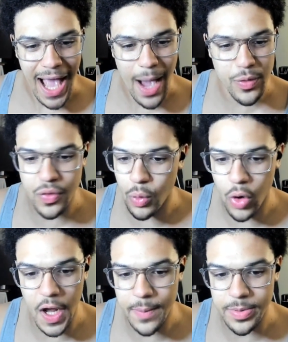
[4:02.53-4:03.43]
I was so
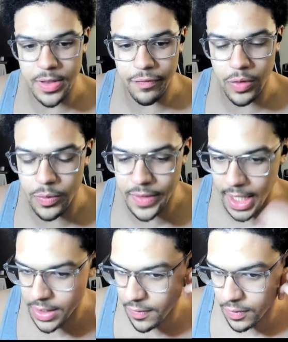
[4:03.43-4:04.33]
caught up in the flow that
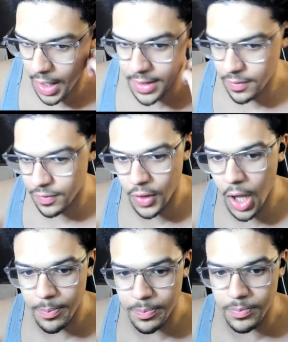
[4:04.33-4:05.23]
I just I just
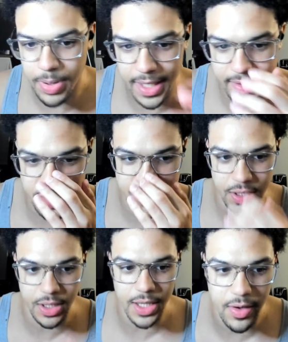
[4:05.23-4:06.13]
stopped paying attention to
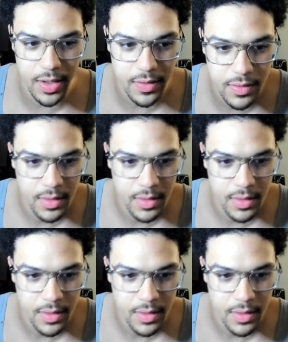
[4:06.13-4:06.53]
the lyrics.